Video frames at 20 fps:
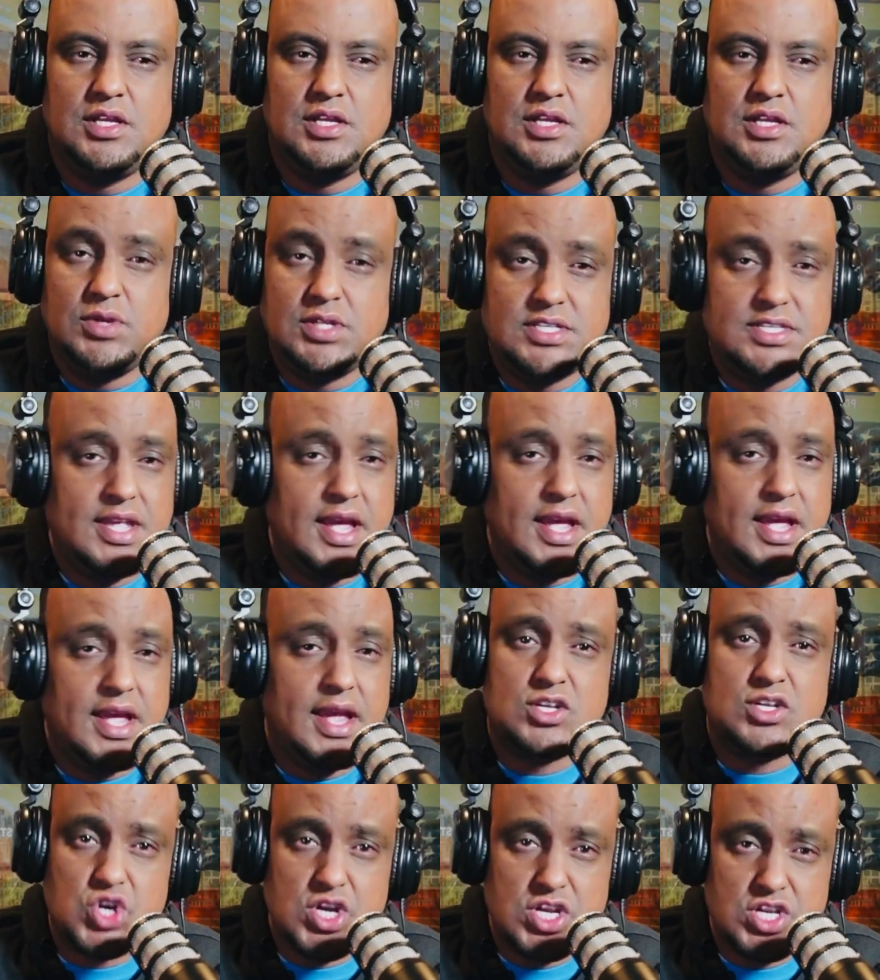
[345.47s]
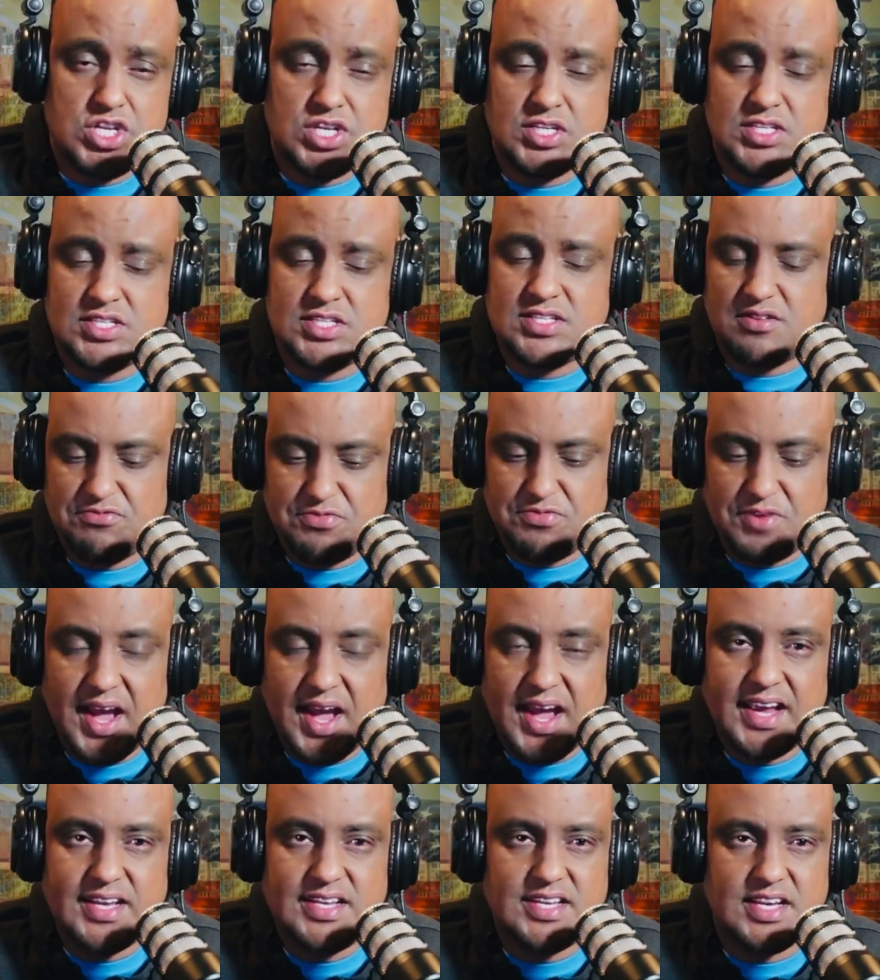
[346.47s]
Do we stay in the trenches and
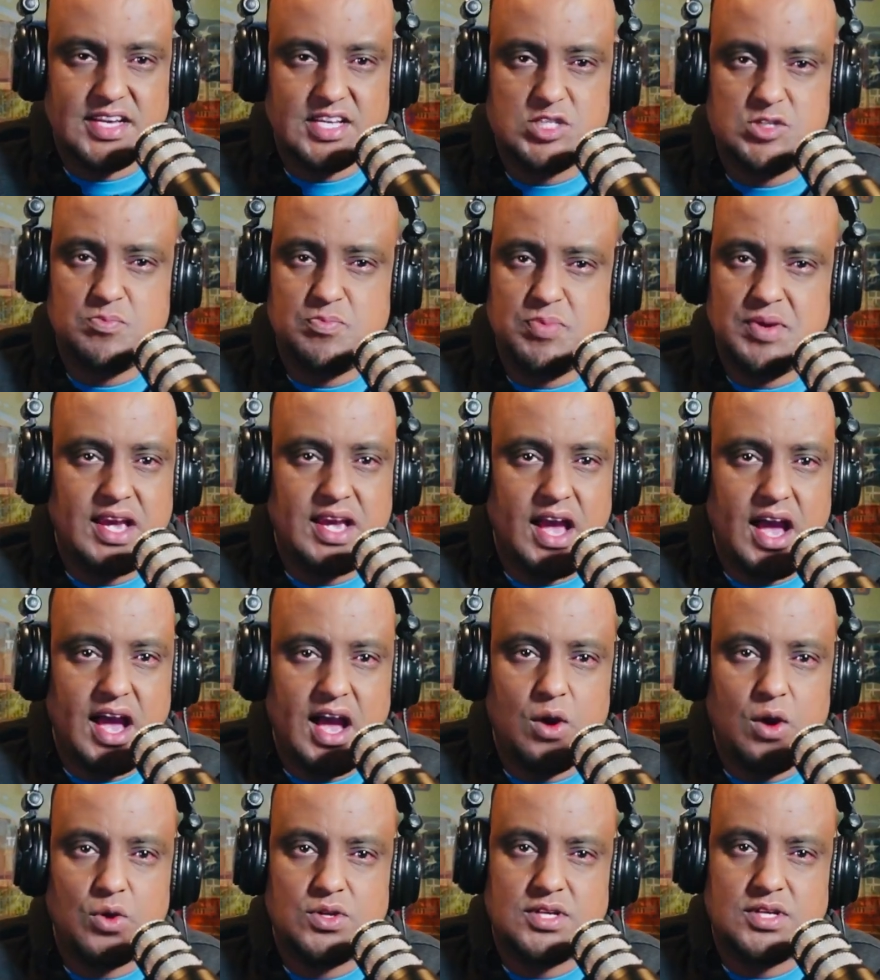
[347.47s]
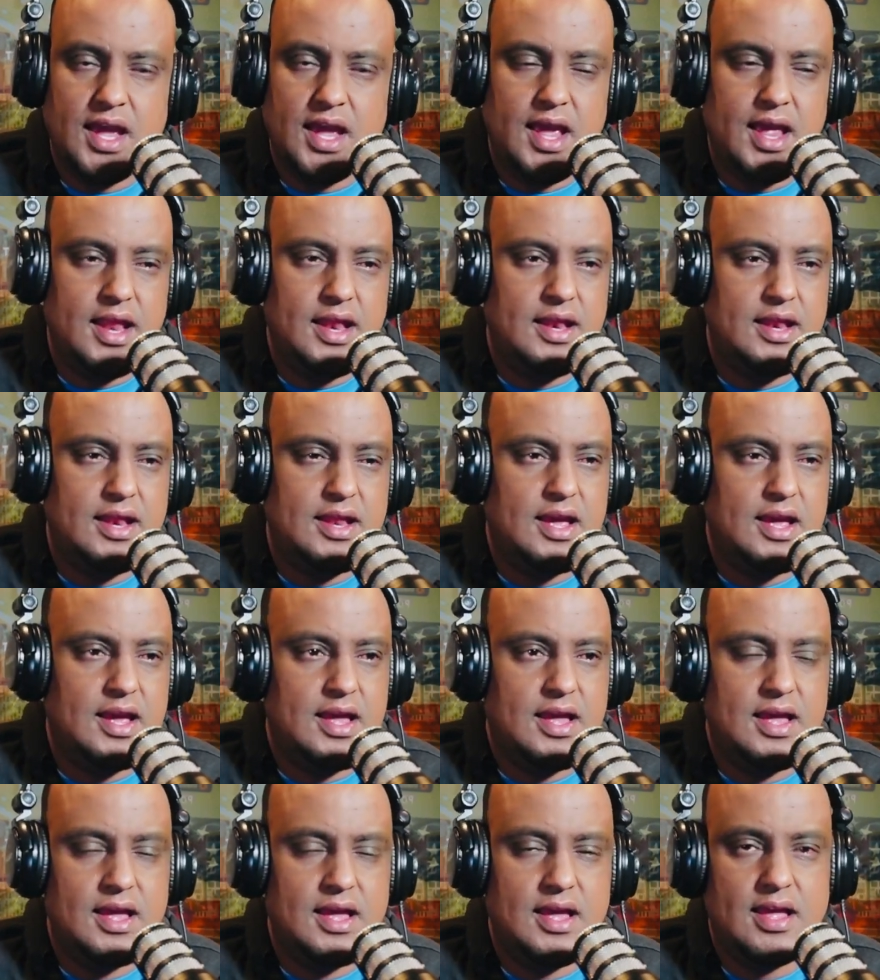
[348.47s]
fight and speak out and
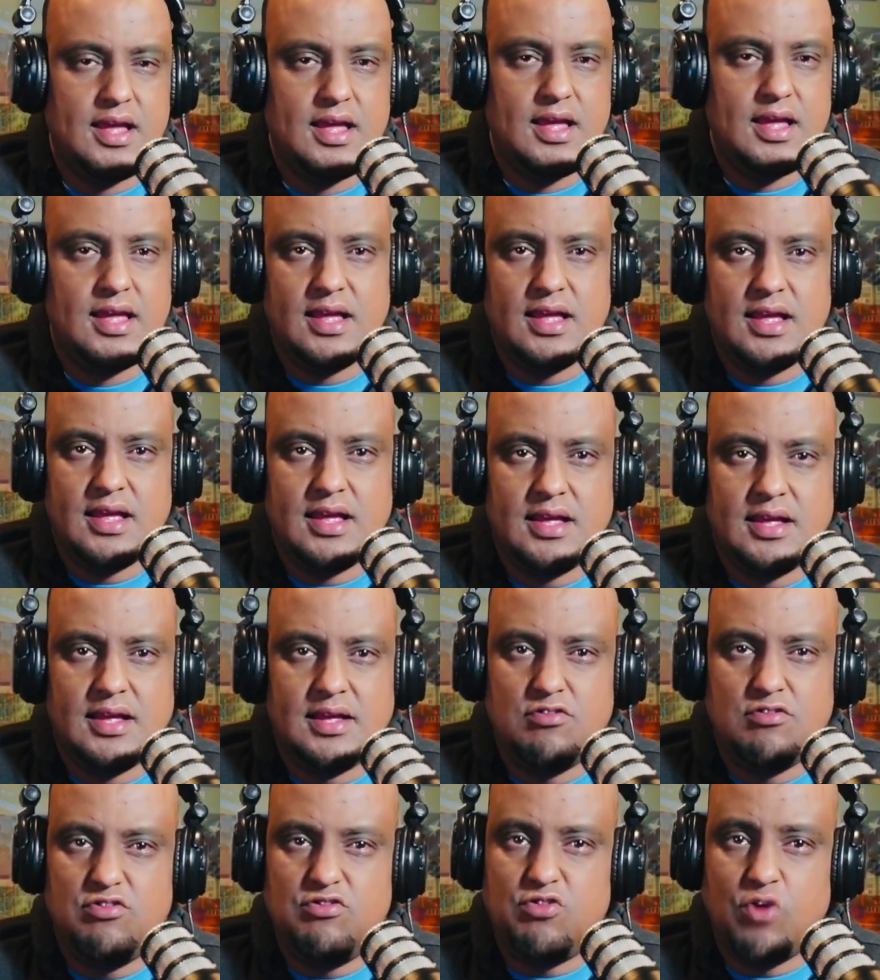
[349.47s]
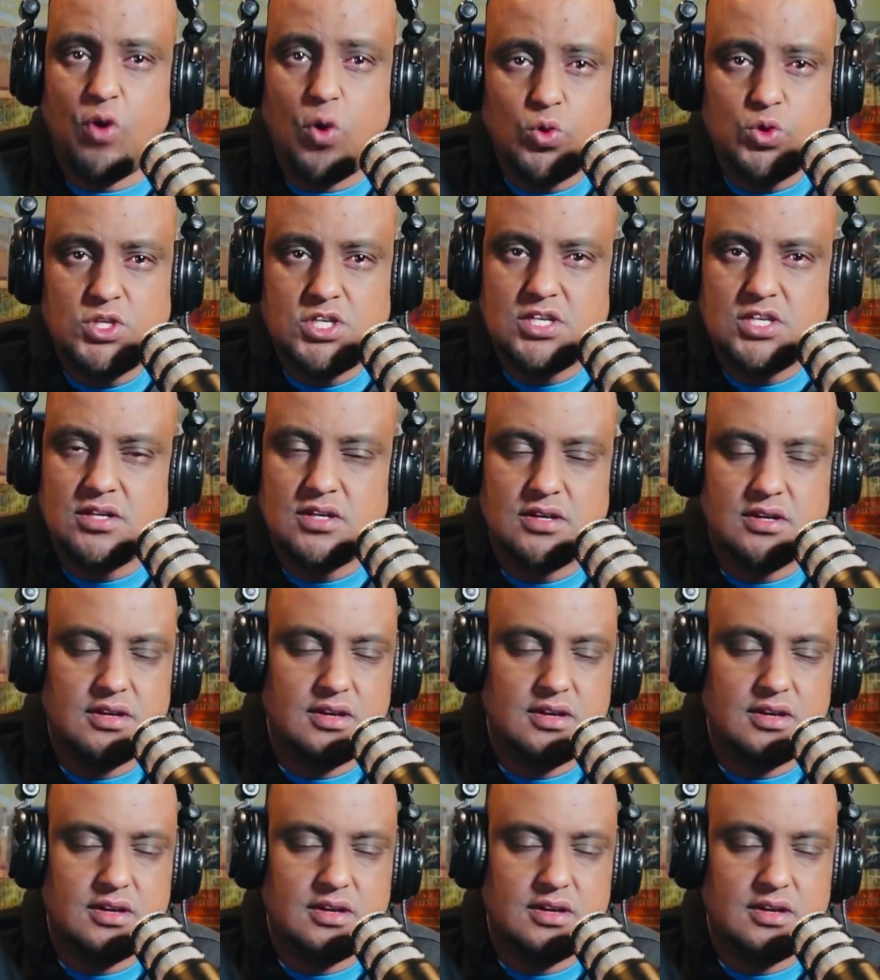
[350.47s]
vote?